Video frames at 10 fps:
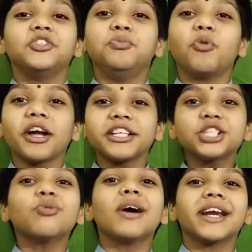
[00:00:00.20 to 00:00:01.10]
Good morning
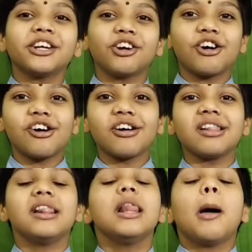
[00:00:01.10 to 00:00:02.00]
to one and
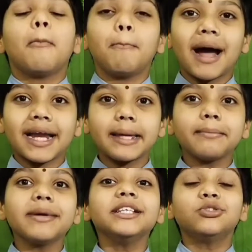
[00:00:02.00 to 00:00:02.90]
all. My
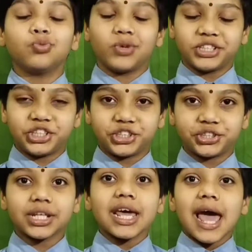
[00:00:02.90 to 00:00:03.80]
name is
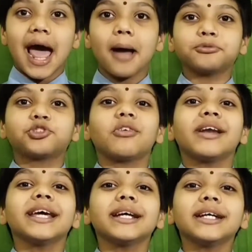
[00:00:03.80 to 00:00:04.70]
Vinshith. I am
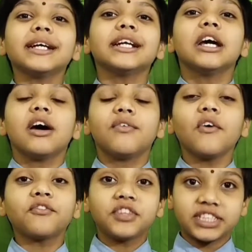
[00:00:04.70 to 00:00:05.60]
studying in
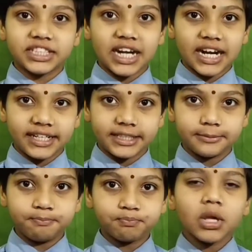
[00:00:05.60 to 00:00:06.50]
5th standard.
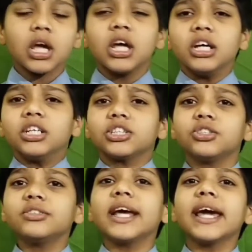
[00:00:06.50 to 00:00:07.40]

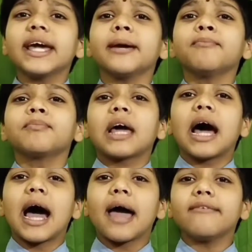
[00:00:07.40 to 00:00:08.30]
Today,
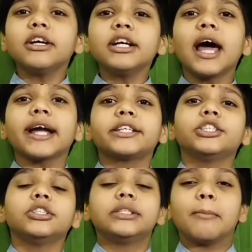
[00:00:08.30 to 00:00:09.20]
I would like
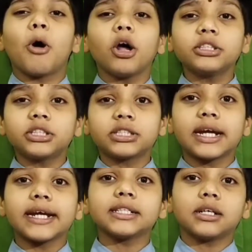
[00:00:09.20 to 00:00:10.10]
to
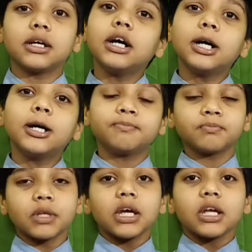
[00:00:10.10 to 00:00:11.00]
demonstrate a
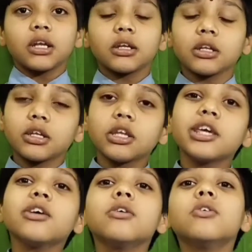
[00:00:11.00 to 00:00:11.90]

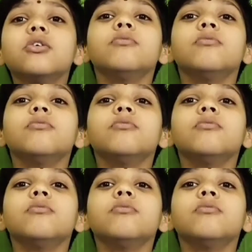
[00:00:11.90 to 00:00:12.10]
new